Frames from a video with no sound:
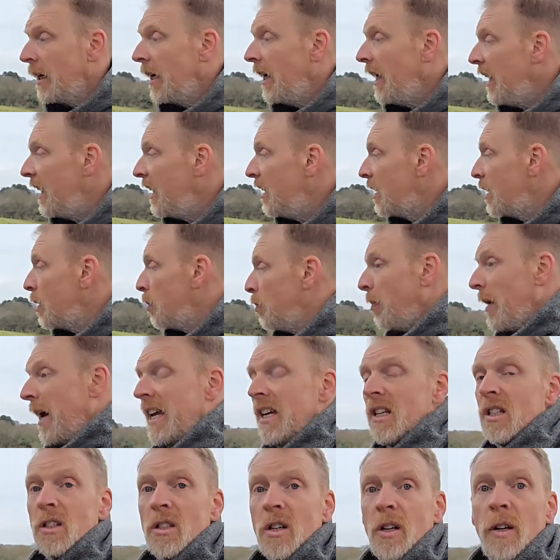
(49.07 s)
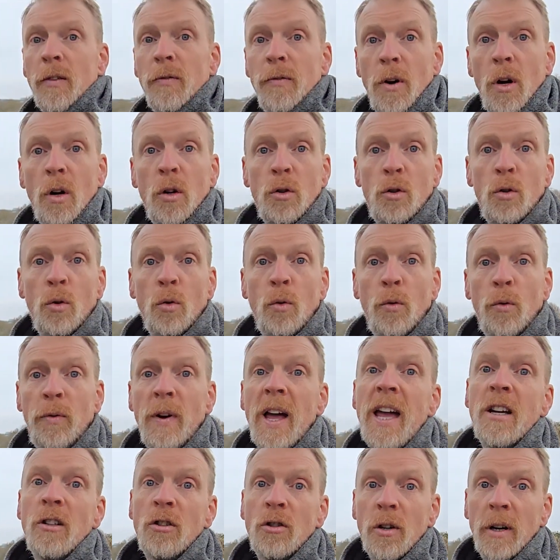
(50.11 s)
It's based on a Vauxhall
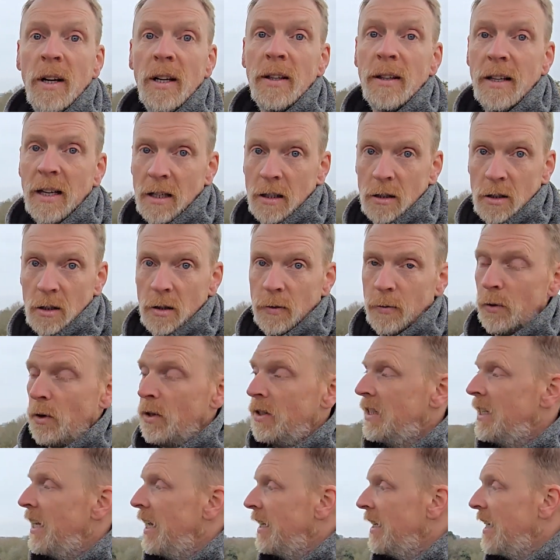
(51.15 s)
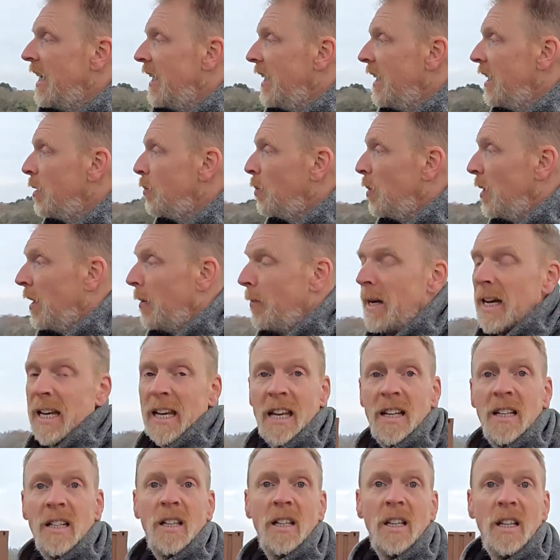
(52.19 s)
Vectra, that's the front end that is, but the back
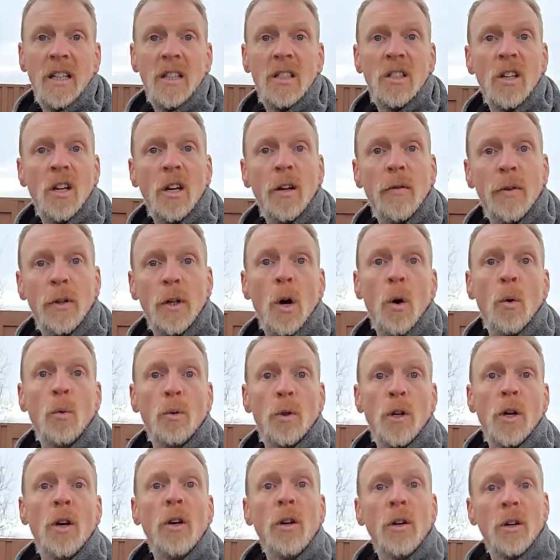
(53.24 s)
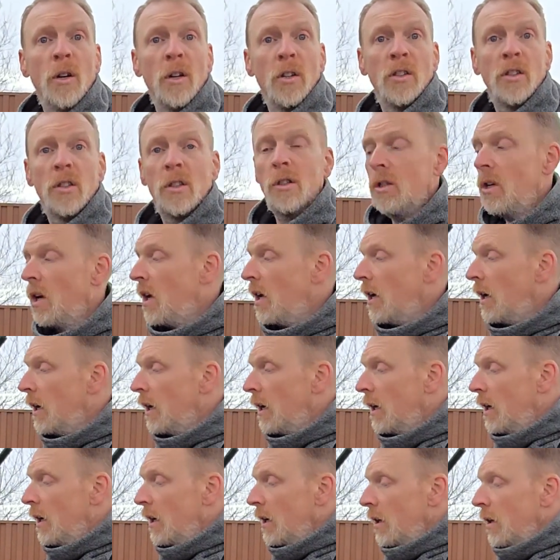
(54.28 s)
end is of an old Hearse.
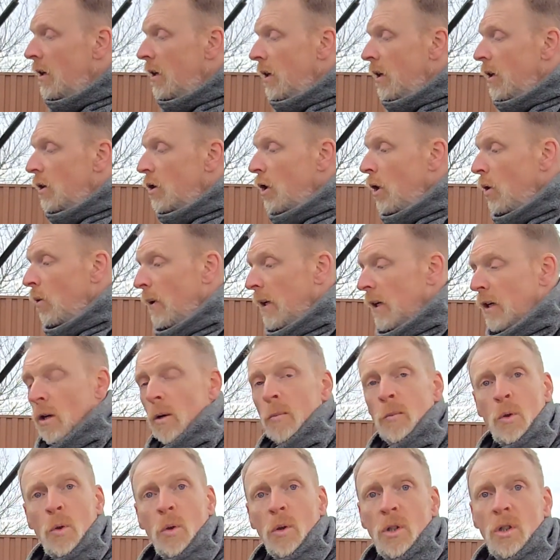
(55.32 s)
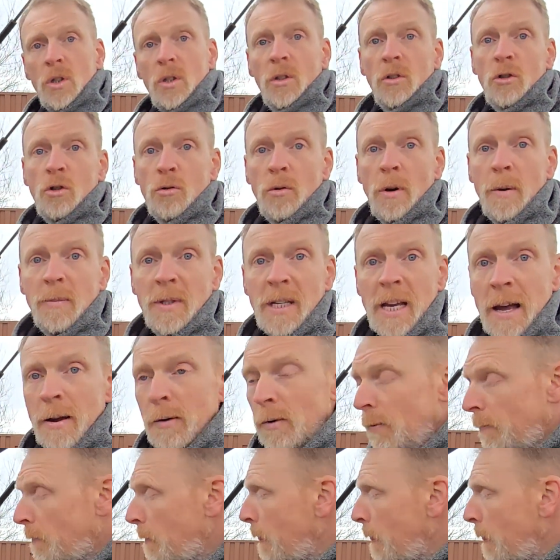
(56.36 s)
So it come to us stripped out.